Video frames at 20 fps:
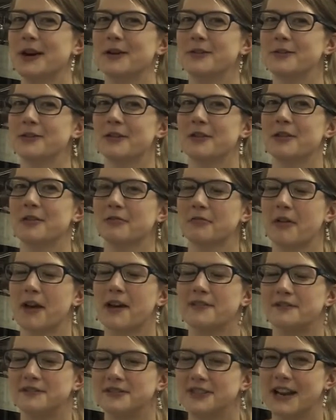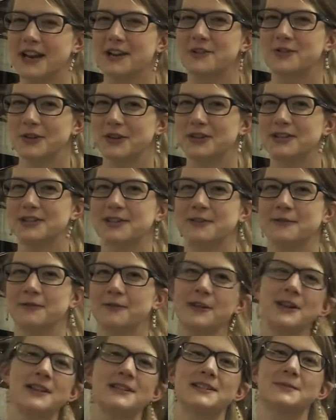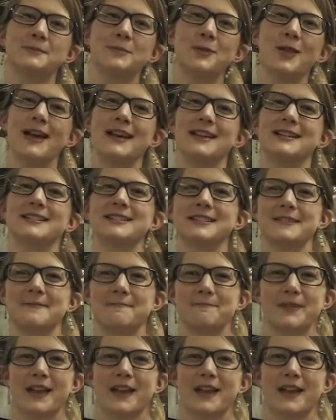under the threat of danger is to freeze in place.